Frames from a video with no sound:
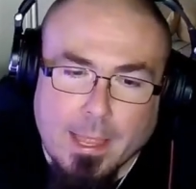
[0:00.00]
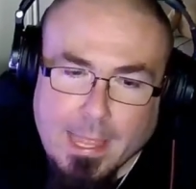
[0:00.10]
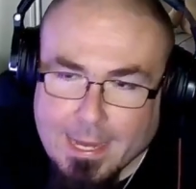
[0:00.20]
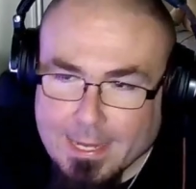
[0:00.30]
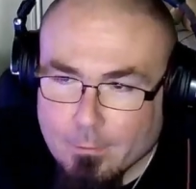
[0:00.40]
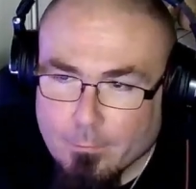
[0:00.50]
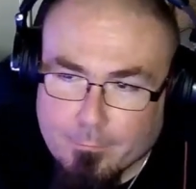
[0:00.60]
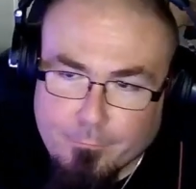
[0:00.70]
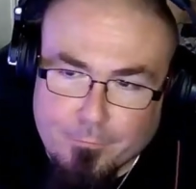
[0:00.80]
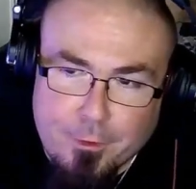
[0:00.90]
hanging out with a
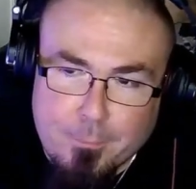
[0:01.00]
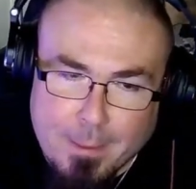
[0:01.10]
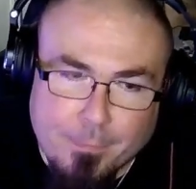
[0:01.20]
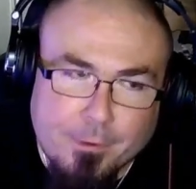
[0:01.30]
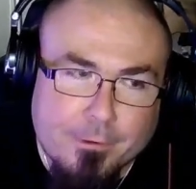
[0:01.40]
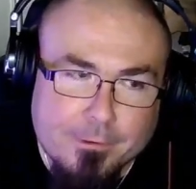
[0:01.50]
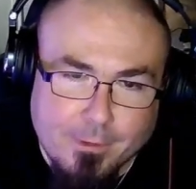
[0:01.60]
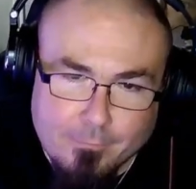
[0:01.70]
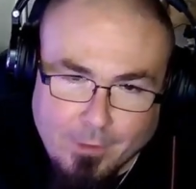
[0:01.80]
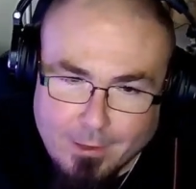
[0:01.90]
few members
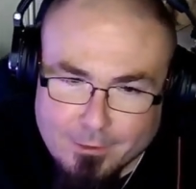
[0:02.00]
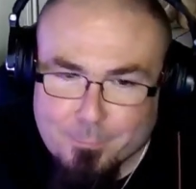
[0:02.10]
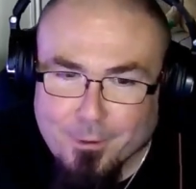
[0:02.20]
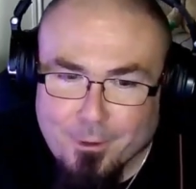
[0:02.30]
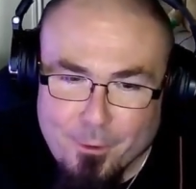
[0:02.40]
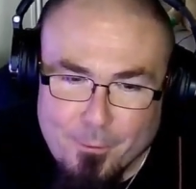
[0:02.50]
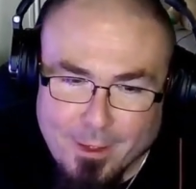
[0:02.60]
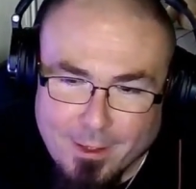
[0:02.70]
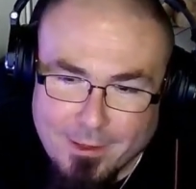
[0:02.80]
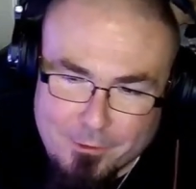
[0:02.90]
of
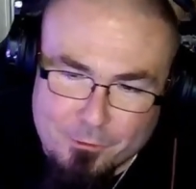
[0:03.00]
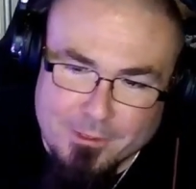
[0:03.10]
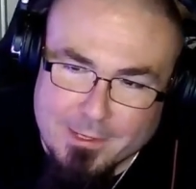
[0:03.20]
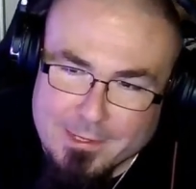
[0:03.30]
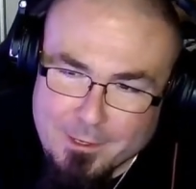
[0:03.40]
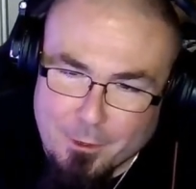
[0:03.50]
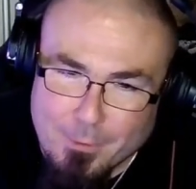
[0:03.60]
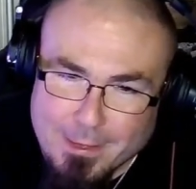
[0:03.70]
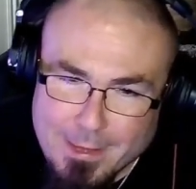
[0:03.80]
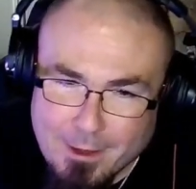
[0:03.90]
Oxbow, Eugene and Niko
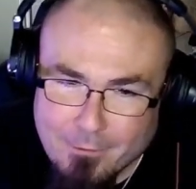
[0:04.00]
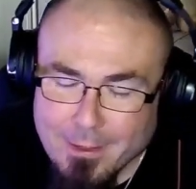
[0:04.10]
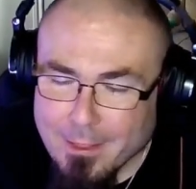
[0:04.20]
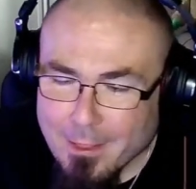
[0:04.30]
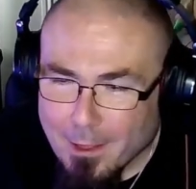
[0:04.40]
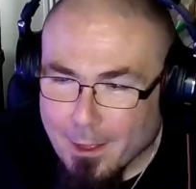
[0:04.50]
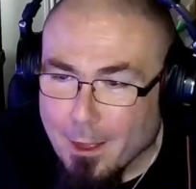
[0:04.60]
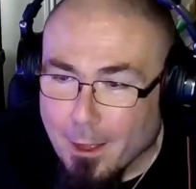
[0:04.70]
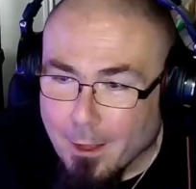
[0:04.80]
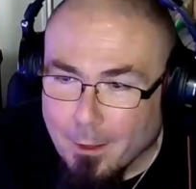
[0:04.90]
right now.
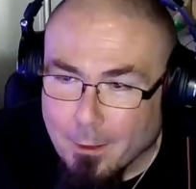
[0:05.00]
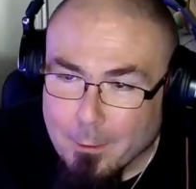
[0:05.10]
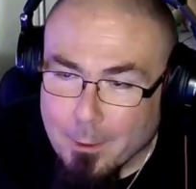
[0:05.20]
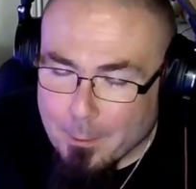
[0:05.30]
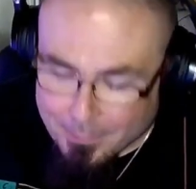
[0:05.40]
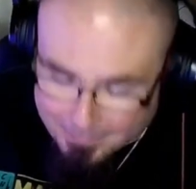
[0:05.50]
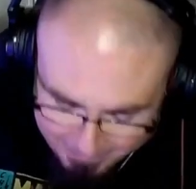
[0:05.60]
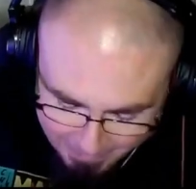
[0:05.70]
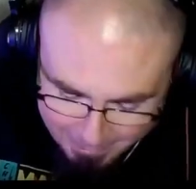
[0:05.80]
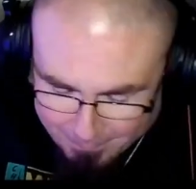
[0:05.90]
But
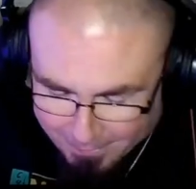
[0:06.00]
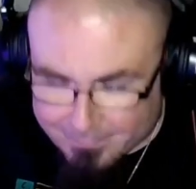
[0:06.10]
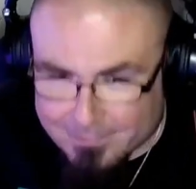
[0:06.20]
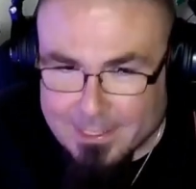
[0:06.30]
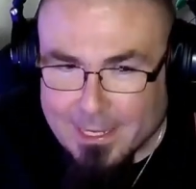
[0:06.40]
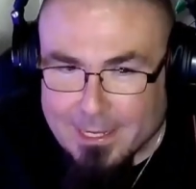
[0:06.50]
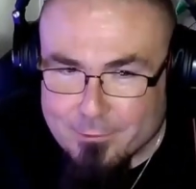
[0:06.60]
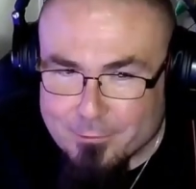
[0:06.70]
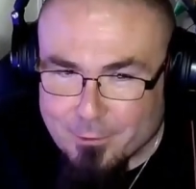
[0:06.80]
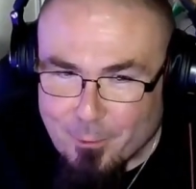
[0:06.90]
Dan may sneak in,
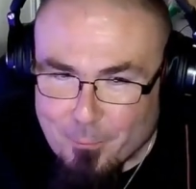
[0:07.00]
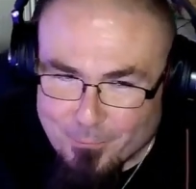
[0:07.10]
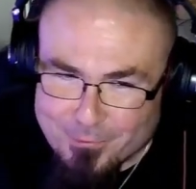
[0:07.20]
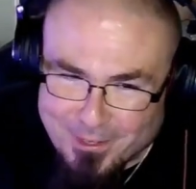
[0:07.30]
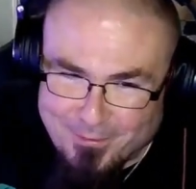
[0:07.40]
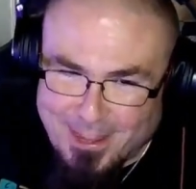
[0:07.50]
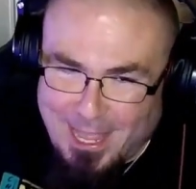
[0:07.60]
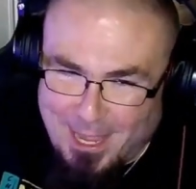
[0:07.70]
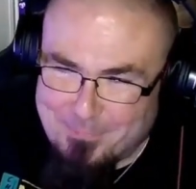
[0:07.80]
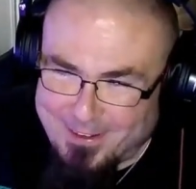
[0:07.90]
so we'll see if it
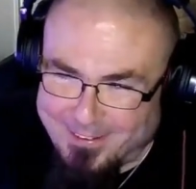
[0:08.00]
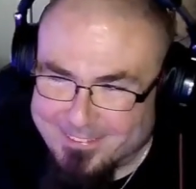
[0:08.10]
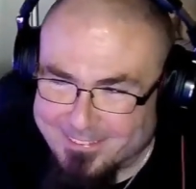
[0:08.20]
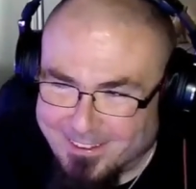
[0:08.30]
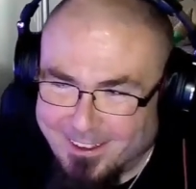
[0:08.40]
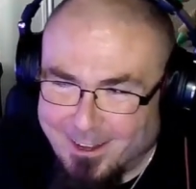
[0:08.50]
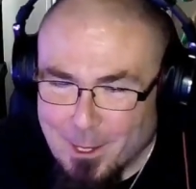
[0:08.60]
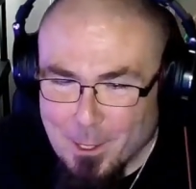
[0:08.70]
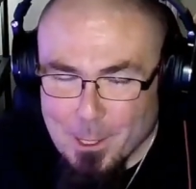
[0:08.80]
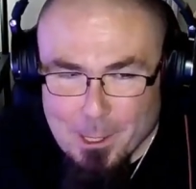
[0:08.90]
happens. But
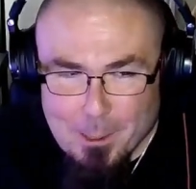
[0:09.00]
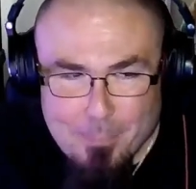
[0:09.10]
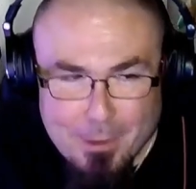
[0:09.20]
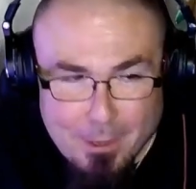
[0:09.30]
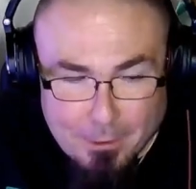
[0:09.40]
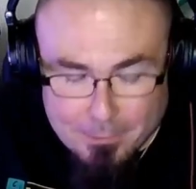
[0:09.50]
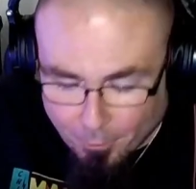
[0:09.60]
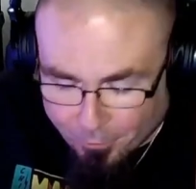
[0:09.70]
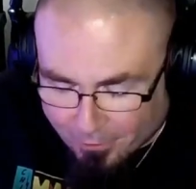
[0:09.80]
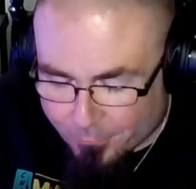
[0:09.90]
no,
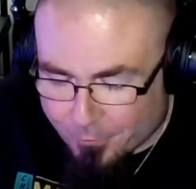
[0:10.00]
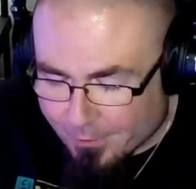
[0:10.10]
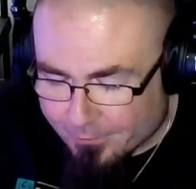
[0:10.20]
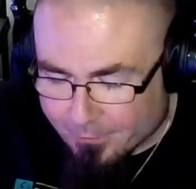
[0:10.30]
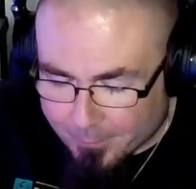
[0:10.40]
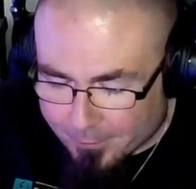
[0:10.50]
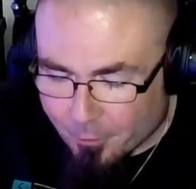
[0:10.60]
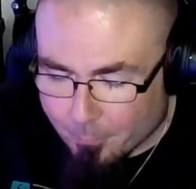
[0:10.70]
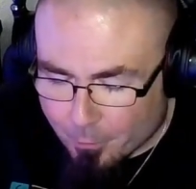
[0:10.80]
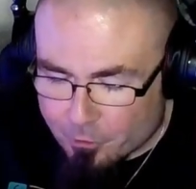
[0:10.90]
thanks for doing this. I really do
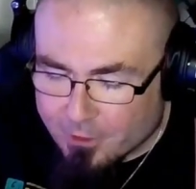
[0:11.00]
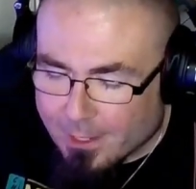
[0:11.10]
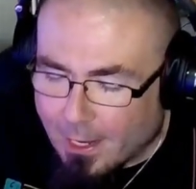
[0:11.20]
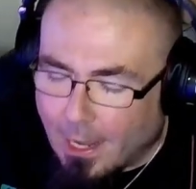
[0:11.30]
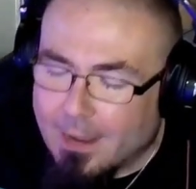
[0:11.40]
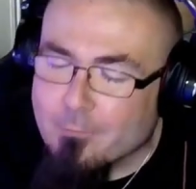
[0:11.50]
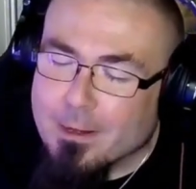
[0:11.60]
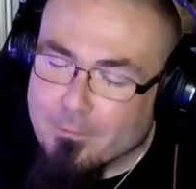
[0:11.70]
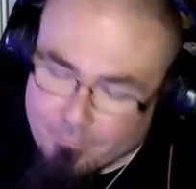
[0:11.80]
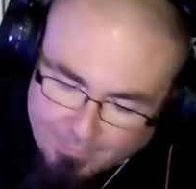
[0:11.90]
appreciate it. I have been
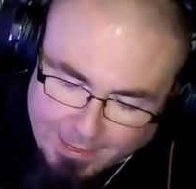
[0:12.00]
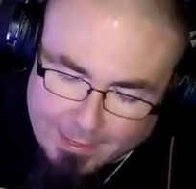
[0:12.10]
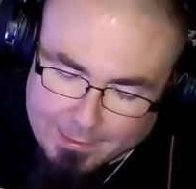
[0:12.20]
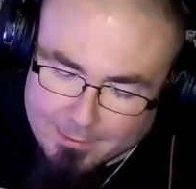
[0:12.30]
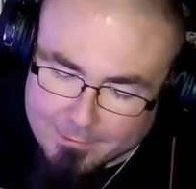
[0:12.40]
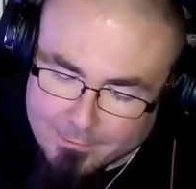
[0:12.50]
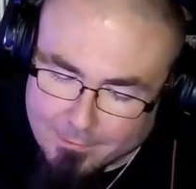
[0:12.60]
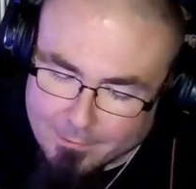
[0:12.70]
a fan.